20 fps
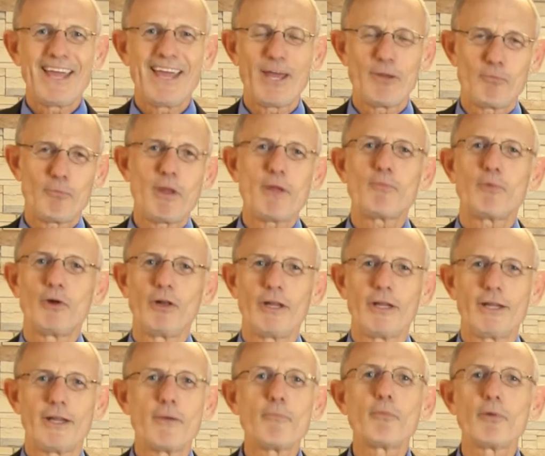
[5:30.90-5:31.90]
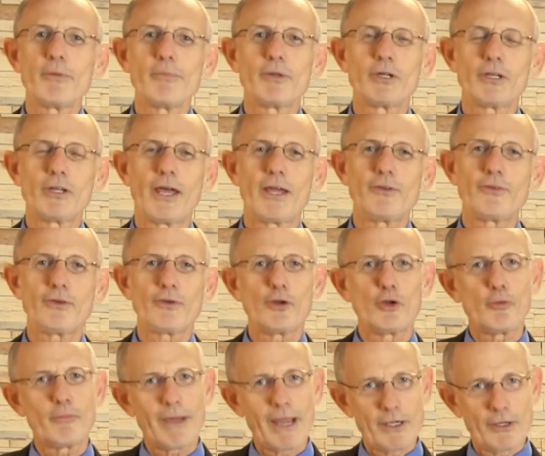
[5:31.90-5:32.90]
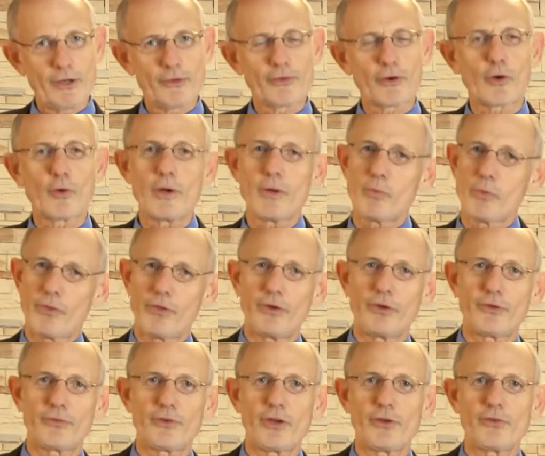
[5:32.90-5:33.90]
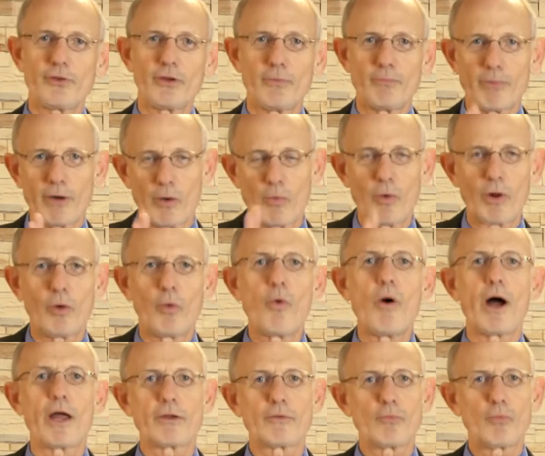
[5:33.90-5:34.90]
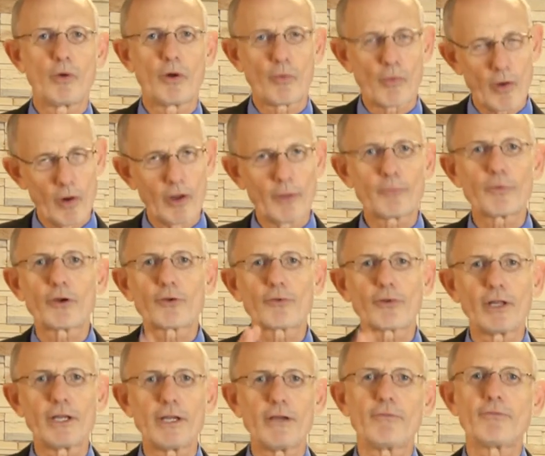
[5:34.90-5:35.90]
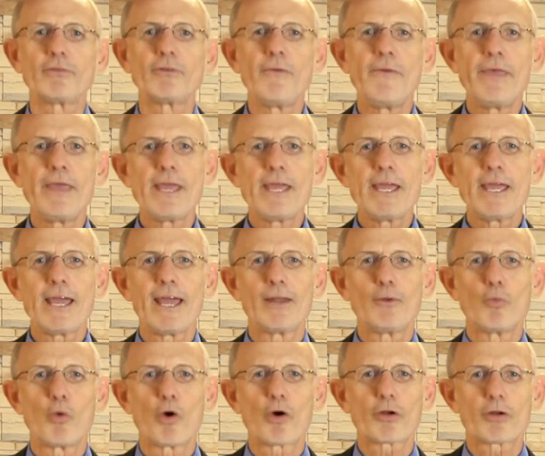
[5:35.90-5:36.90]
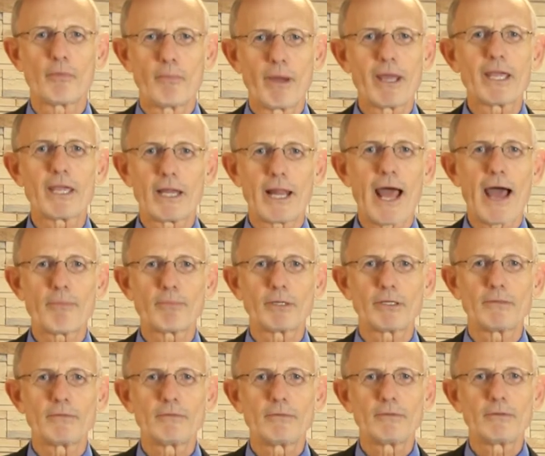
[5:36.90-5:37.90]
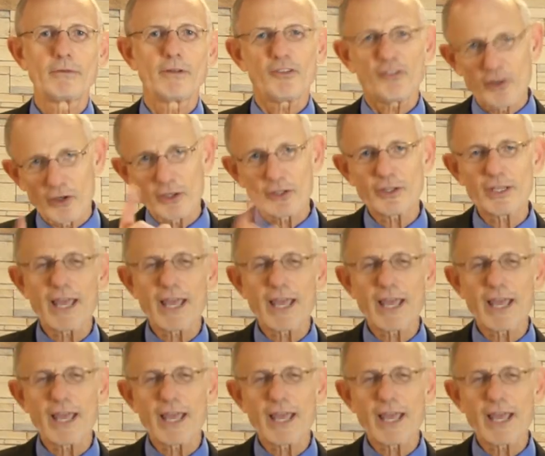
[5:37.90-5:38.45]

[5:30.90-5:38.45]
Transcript: And people in implementation who may disagree with the decision, but will what? Will roll up their sleeves and work to make it happen. Let's look at